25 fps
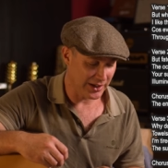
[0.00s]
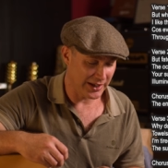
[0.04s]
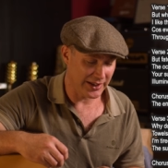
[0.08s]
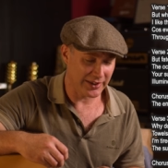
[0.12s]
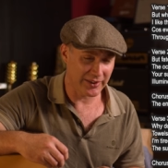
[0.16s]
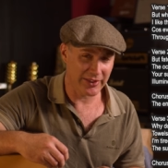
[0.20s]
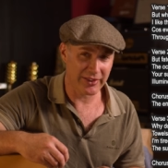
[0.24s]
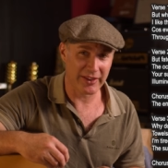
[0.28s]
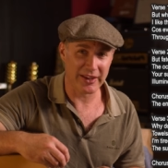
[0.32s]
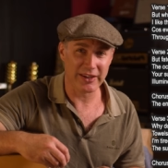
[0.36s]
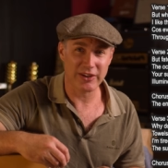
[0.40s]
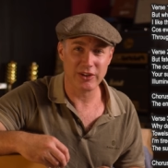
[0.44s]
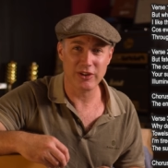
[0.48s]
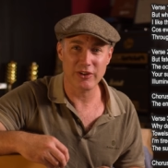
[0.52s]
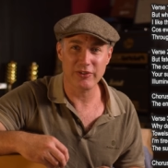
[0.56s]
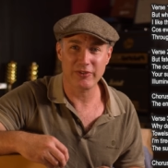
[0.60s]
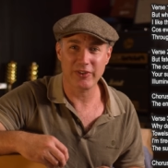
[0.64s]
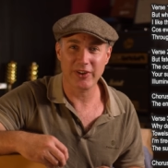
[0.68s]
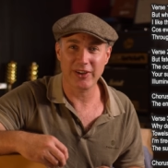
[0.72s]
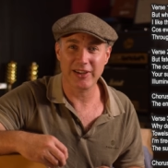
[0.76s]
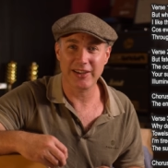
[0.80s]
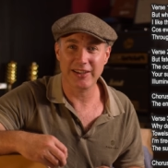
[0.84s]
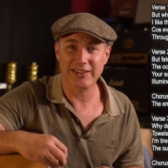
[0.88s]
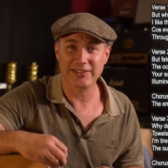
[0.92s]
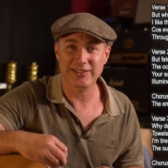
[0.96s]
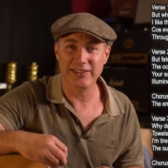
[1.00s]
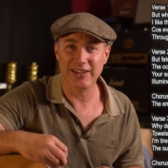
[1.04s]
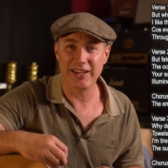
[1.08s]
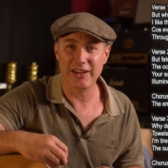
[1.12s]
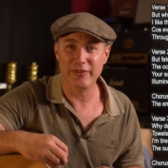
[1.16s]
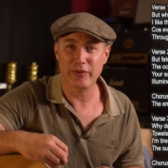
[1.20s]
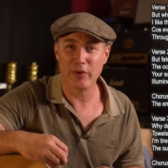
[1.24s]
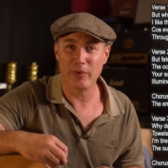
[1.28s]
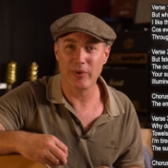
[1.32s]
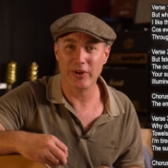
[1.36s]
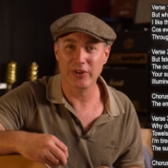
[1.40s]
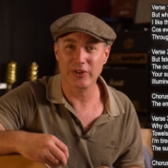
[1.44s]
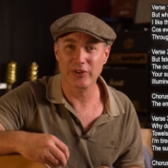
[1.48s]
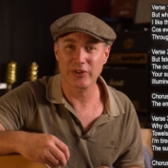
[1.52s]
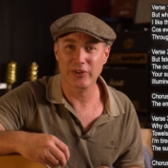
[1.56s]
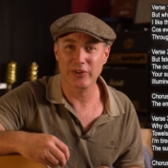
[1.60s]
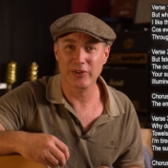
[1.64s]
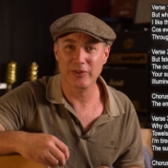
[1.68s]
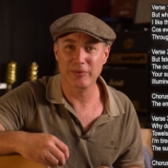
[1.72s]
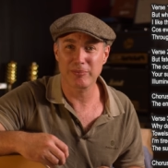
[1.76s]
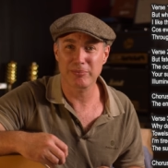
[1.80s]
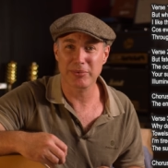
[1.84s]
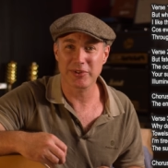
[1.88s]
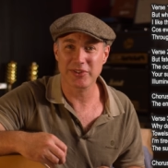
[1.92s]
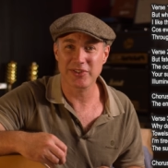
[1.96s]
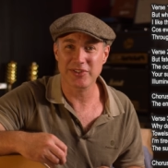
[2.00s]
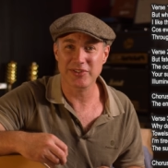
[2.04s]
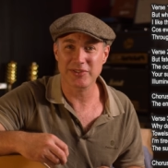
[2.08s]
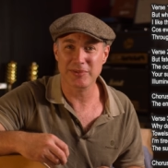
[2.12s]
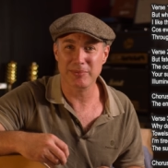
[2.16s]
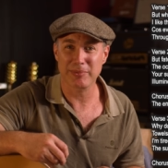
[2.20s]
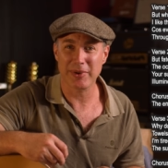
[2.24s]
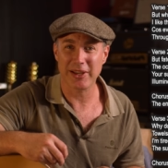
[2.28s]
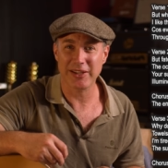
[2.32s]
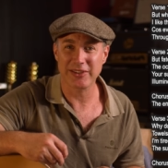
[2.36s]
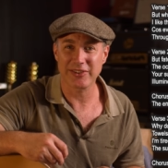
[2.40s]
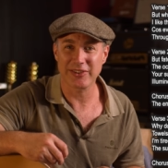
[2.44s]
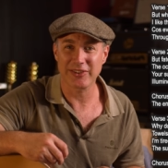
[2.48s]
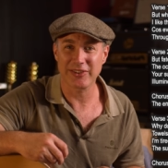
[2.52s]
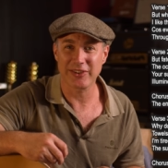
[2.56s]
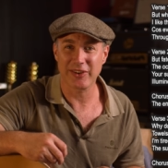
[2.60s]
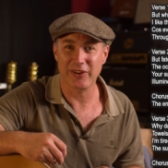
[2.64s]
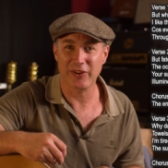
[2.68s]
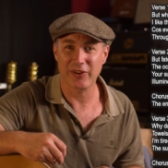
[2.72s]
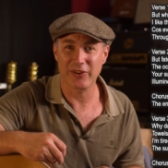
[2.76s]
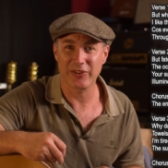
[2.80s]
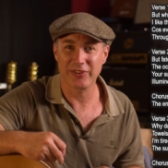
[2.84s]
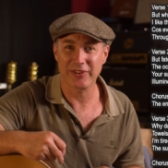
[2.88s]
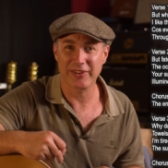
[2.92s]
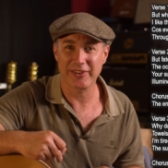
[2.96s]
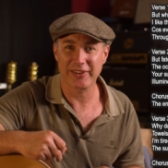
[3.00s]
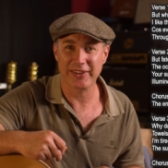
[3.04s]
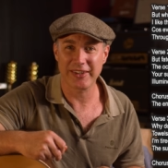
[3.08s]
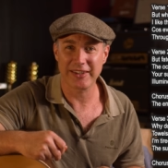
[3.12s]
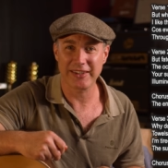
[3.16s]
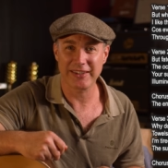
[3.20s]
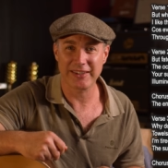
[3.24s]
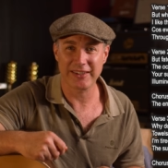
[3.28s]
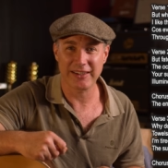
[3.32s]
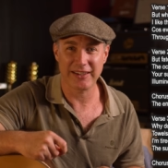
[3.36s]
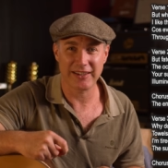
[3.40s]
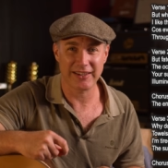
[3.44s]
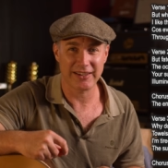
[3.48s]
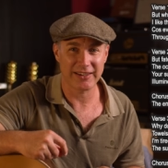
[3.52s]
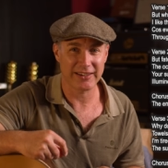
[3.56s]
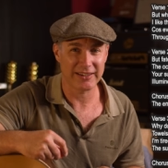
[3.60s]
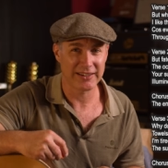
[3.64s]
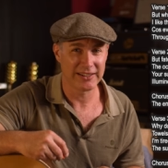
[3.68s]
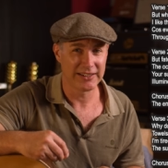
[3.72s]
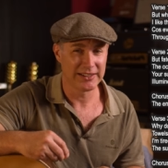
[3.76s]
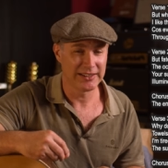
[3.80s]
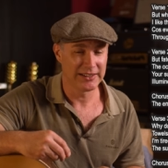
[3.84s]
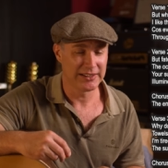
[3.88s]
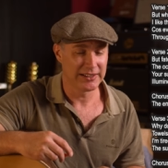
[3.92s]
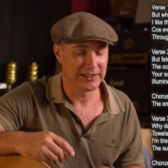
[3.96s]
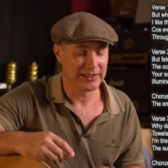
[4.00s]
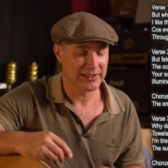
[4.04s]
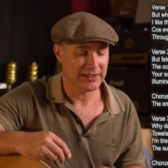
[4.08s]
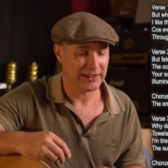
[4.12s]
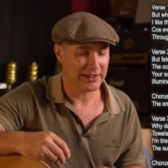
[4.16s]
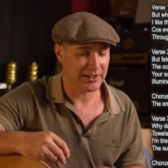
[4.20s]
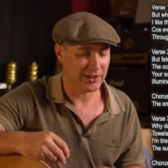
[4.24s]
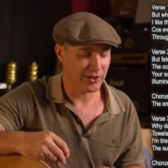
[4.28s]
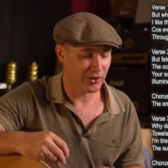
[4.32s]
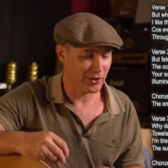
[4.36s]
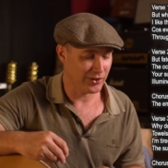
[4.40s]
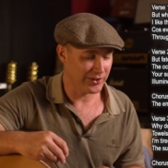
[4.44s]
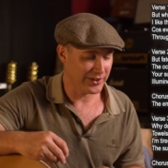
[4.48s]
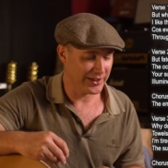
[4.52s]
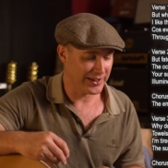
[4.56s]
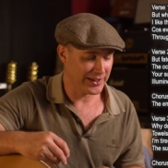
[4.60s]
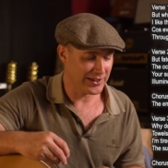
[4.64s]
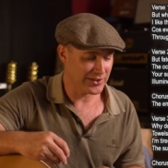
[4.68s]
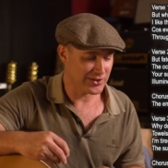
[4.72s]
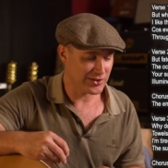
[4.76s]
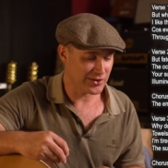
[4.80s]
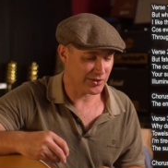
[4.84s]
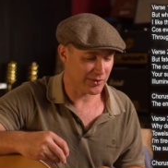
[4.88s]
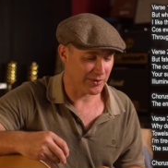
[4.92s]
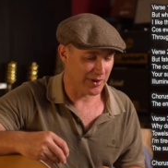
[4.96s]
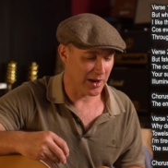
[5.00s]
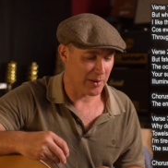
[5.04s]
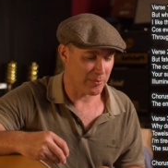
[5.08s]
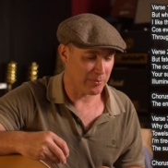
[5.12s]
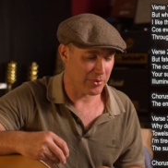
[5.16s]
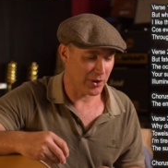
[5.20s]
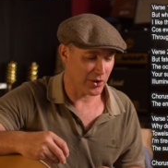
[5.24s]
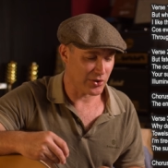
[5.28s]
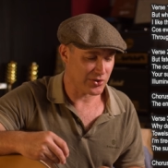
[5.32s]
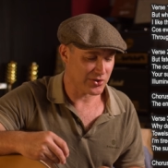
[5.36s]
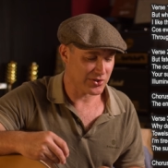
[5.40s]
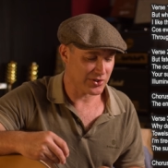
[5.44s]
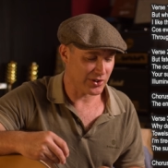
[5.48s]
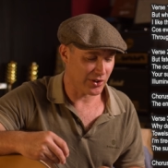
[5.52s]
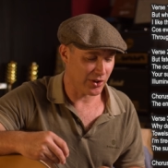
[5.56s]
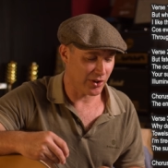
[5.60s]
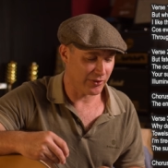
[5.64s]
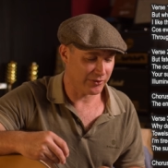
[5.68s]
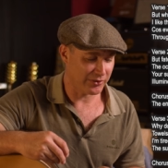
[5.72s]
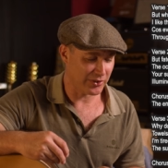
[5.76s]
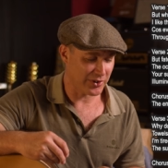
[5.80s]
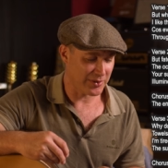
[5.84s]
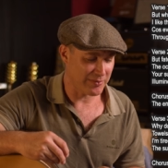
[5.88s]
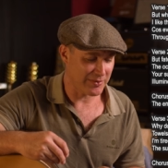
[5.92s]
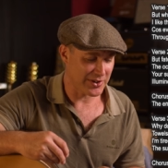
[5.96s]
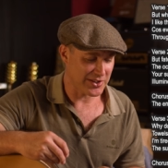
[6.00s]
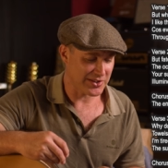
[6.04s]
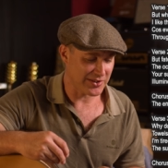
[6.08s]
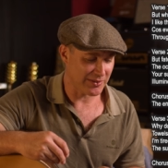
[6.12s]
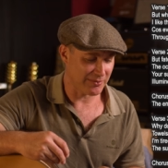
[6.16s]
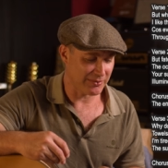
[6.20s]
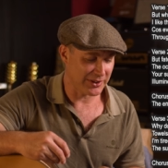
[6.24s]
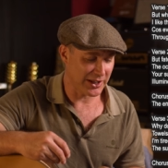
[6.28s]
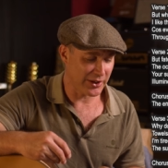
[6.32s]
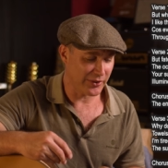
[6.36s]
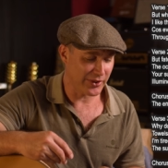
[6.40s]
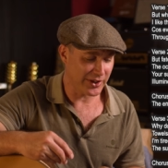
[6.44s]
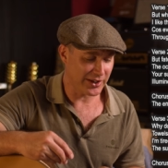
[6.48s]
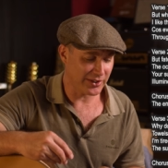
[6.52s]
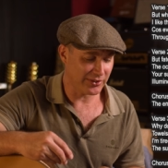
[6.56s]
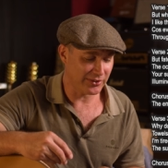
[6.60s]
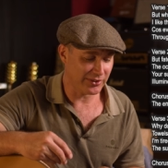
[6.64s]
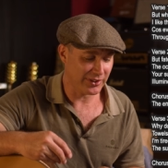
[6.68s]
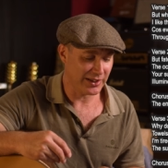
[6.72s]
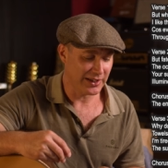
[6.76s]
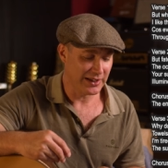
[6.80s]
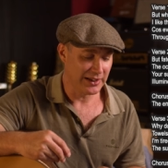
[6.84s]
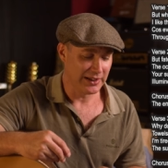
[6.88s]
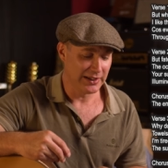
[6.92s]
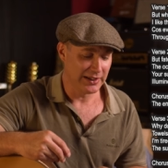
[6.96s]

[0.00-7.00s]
And thank you for to everyone who participated on the uh, uh, on the Instagram post offering me some lyrics.